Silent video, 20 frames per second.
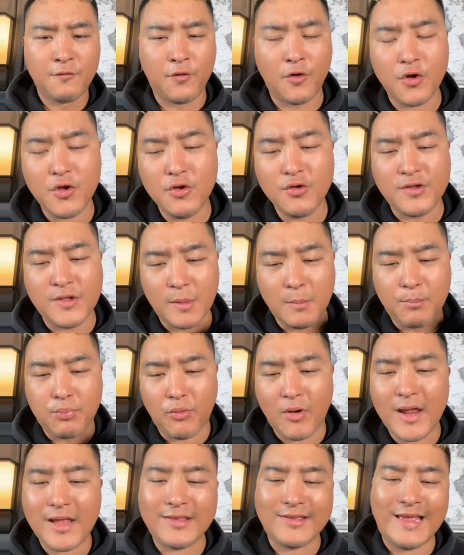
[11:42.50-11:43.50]
For you to
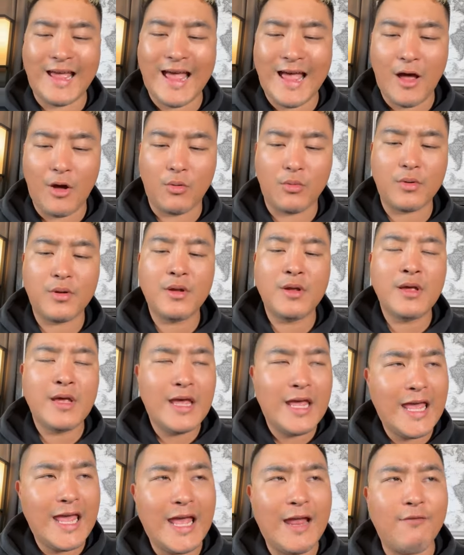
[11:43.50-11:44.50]
break down
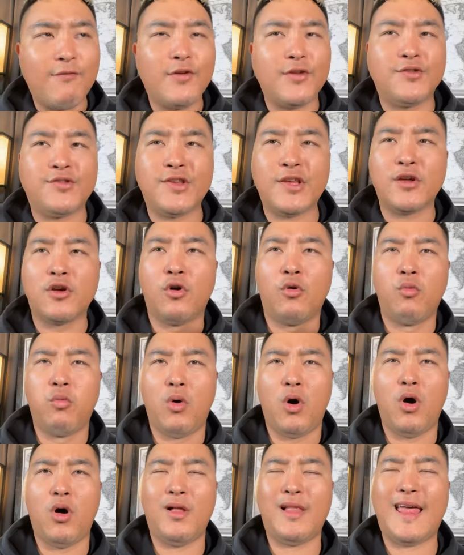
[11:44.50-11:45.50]
every single
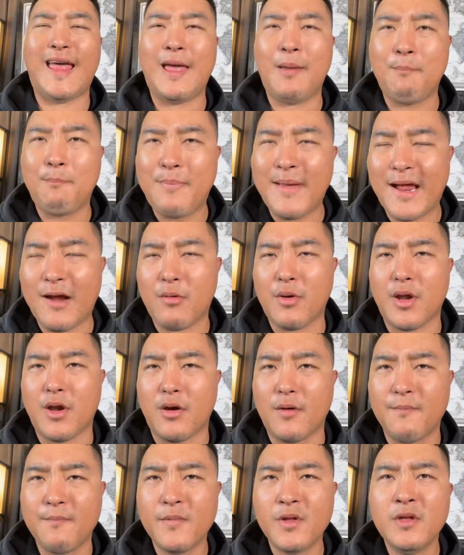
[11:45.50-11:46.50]
wall and
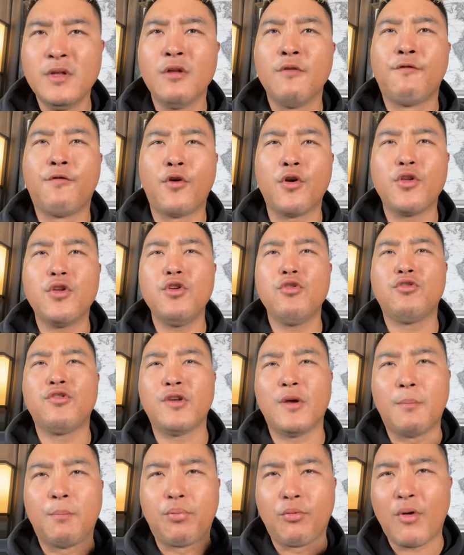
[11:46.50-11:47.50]
barrier, for you
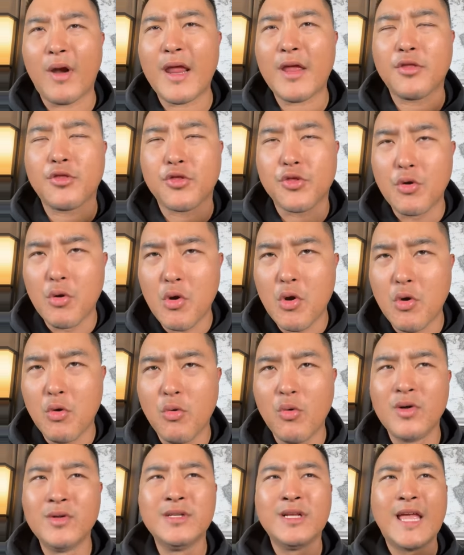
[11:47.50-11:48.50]
to break
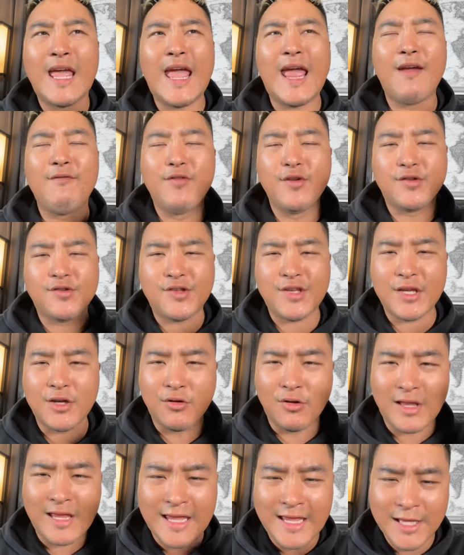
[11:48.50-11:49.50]
through every
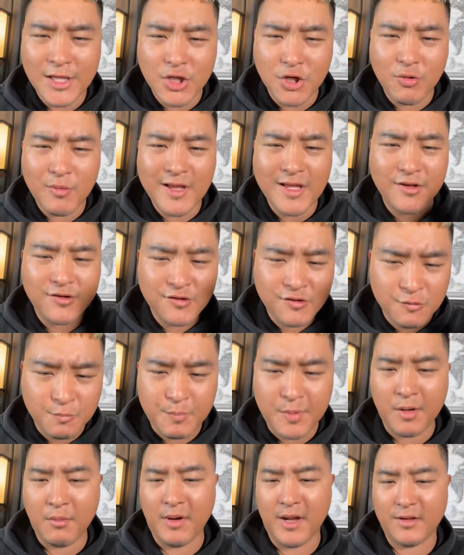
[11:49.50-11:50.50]
single hindering
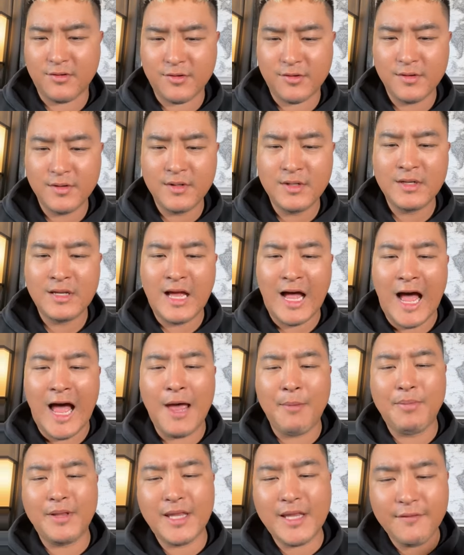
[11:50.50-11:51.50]
spirit.
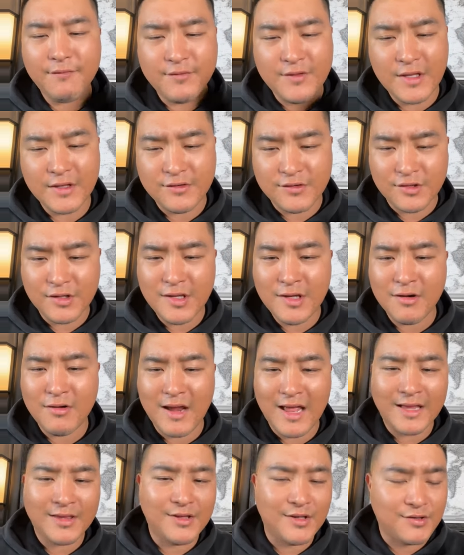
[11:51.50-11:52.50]
I believe this
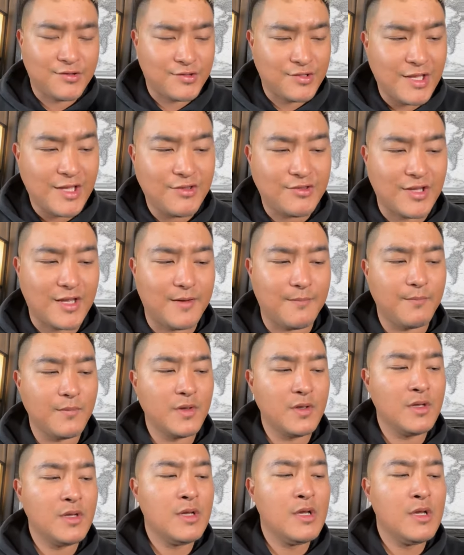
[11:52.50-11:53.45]
year and this season,